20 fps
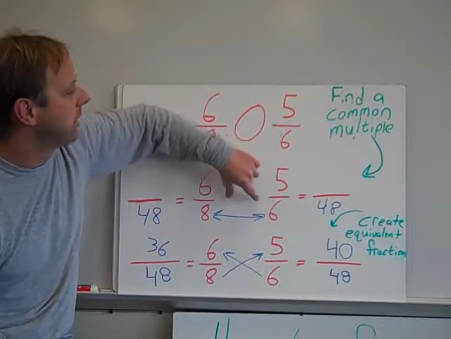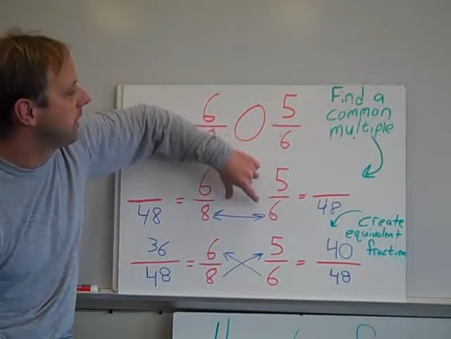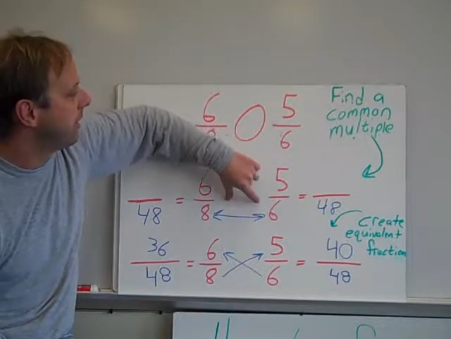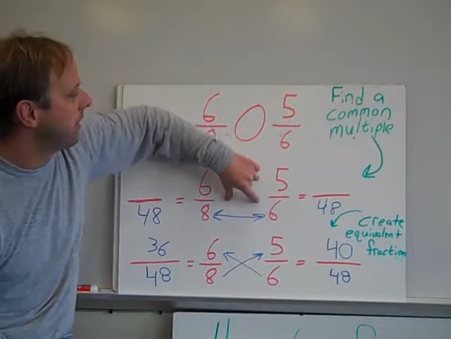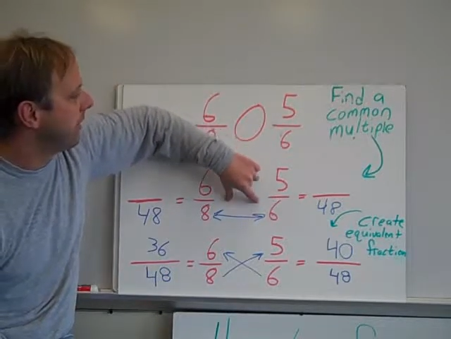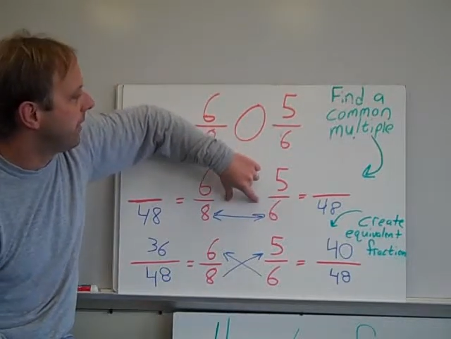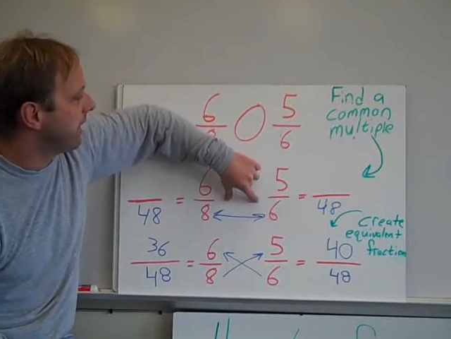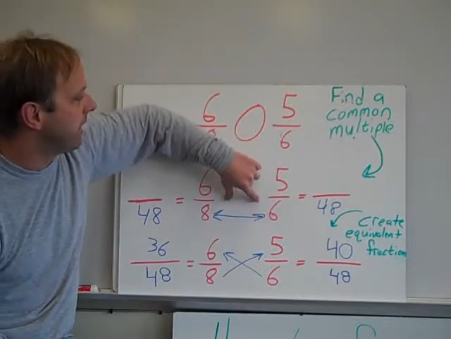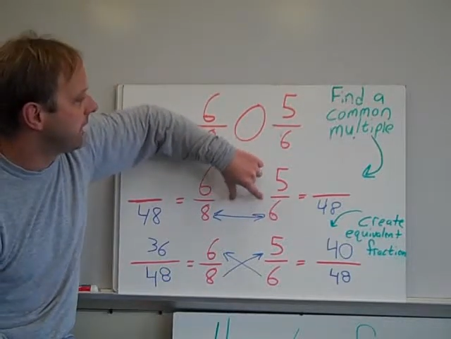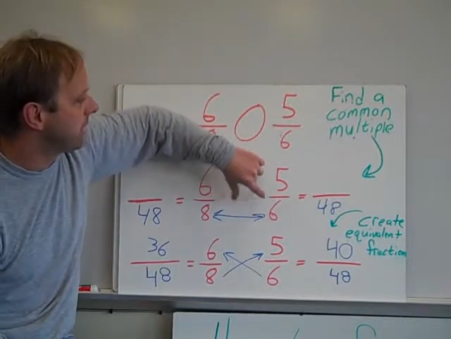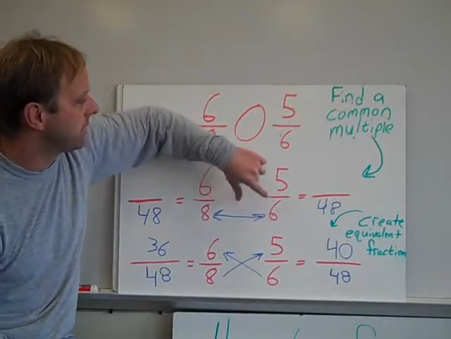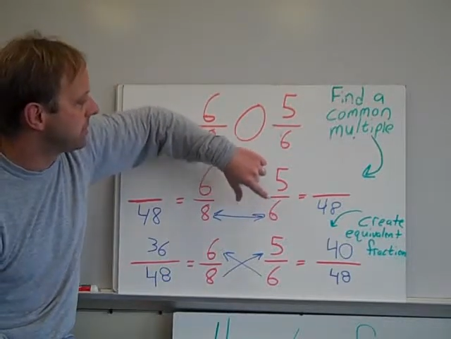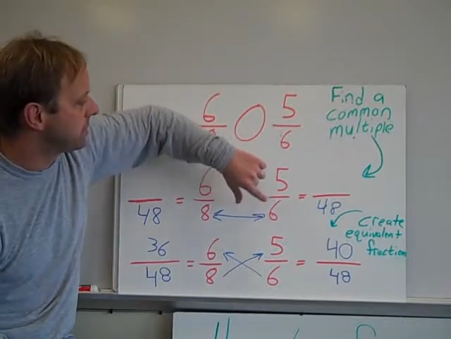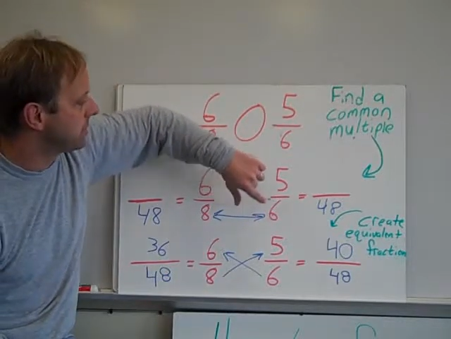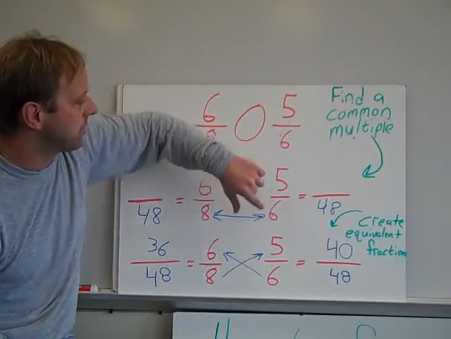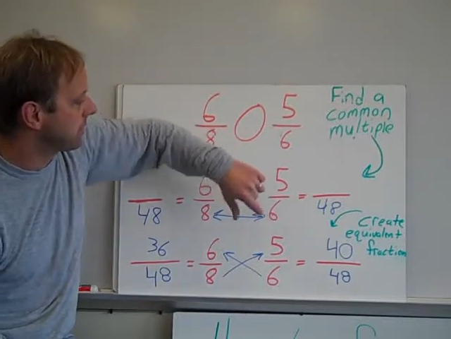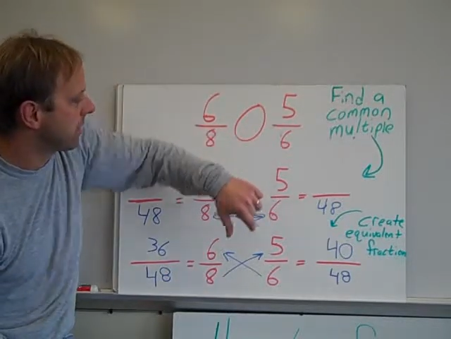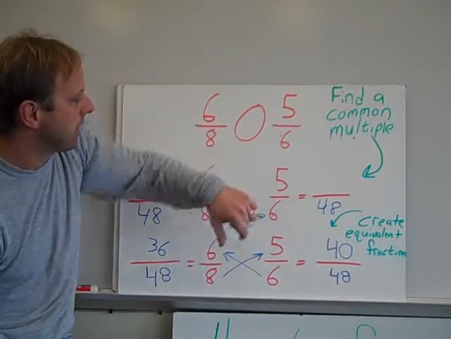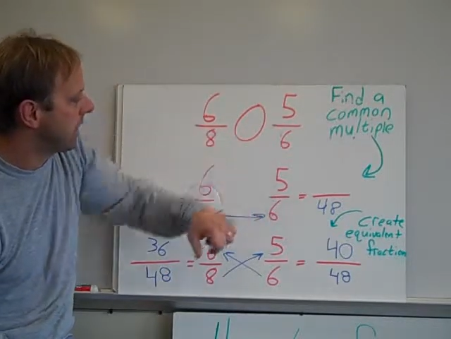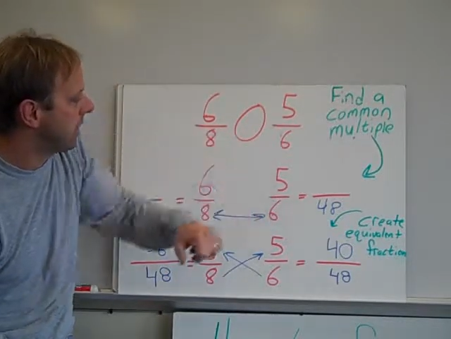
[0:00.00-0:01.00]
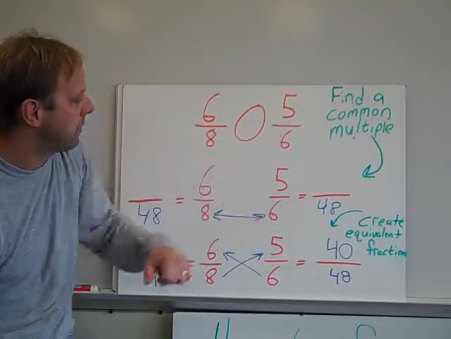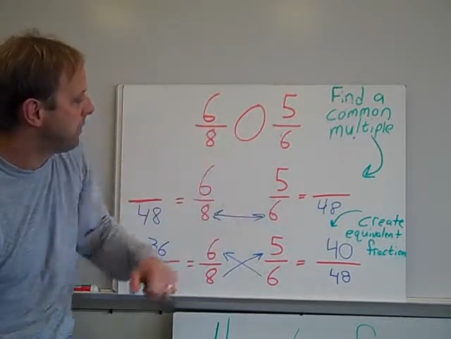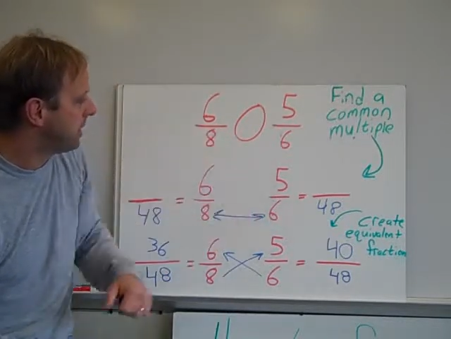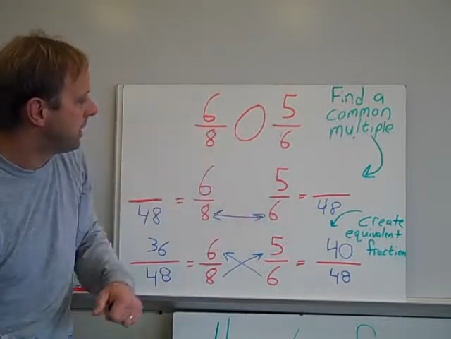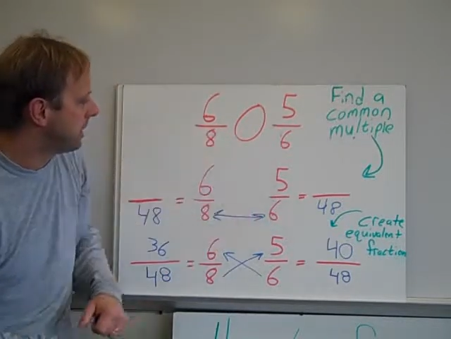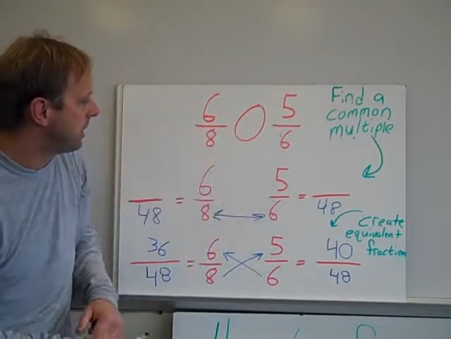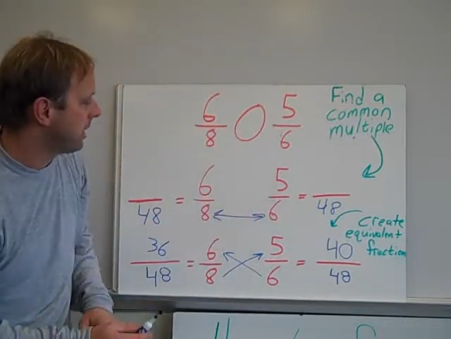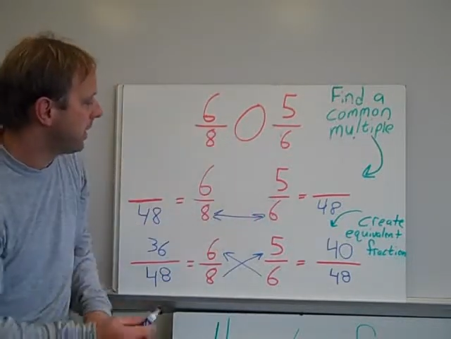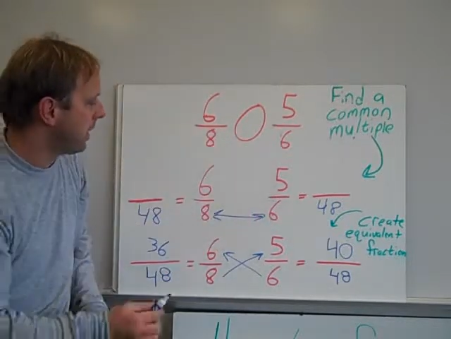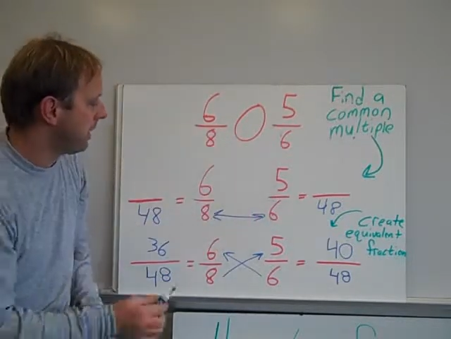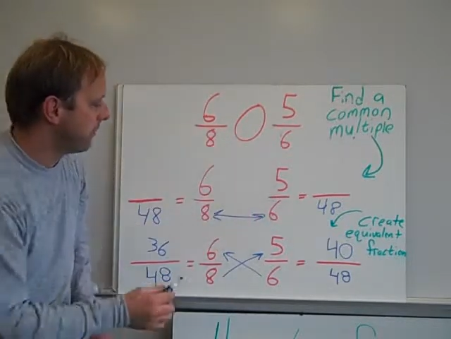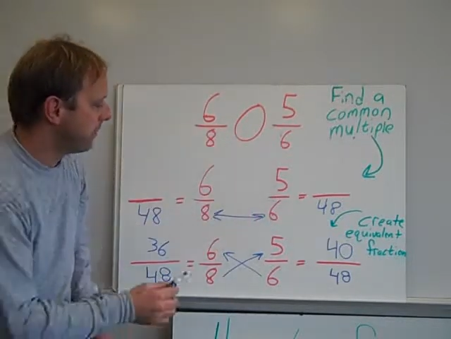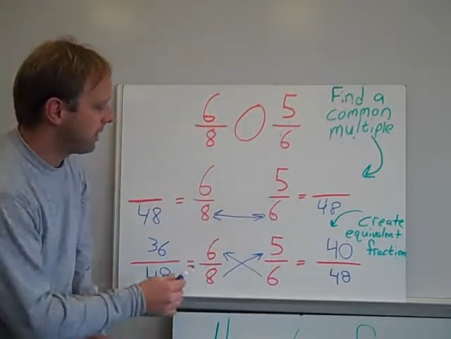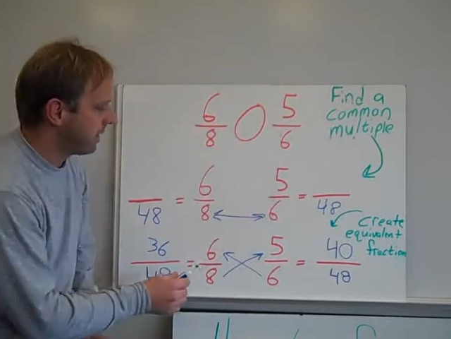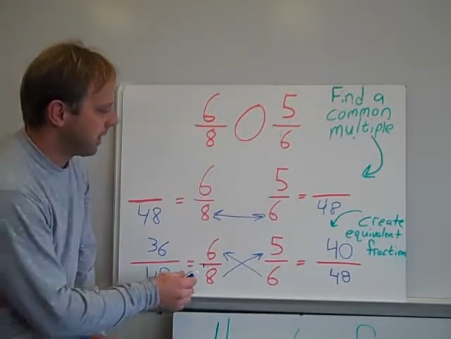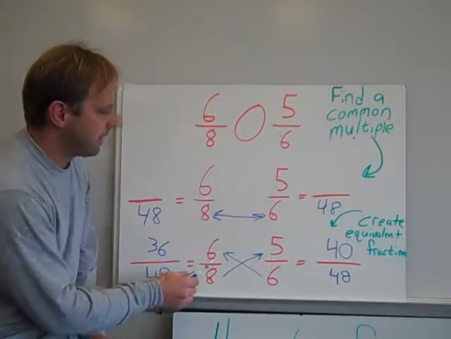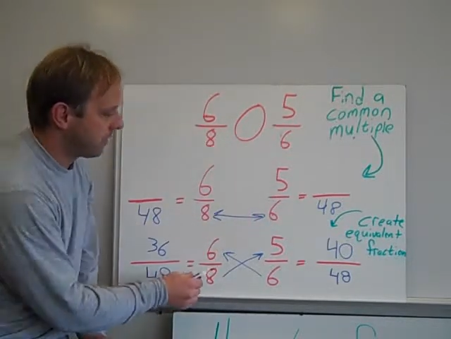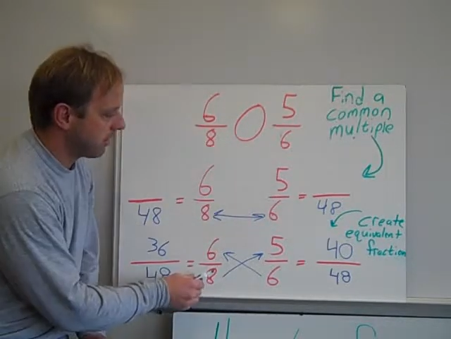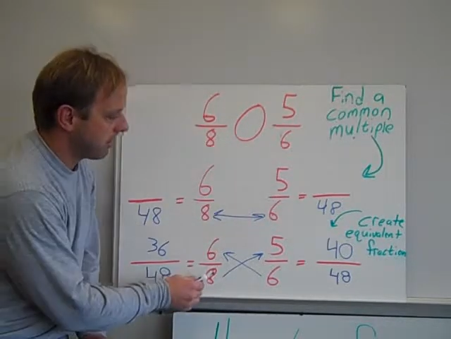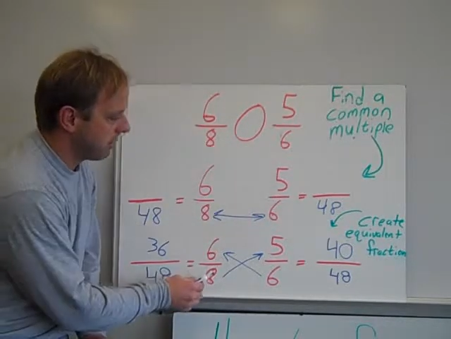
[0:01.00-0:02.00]
and that is your common
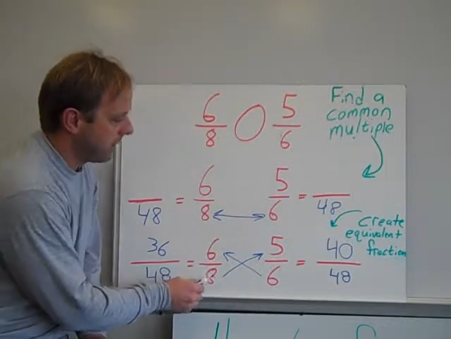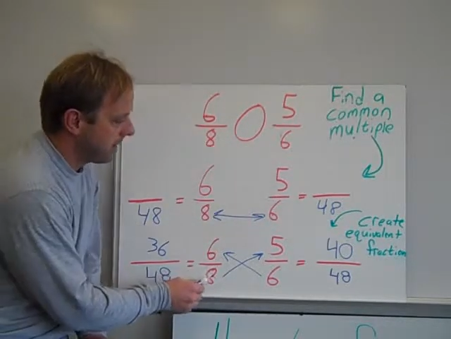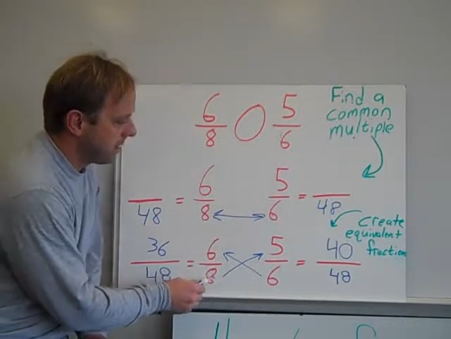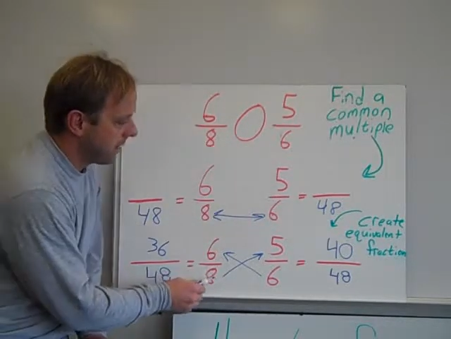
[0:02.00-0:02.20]
denominator,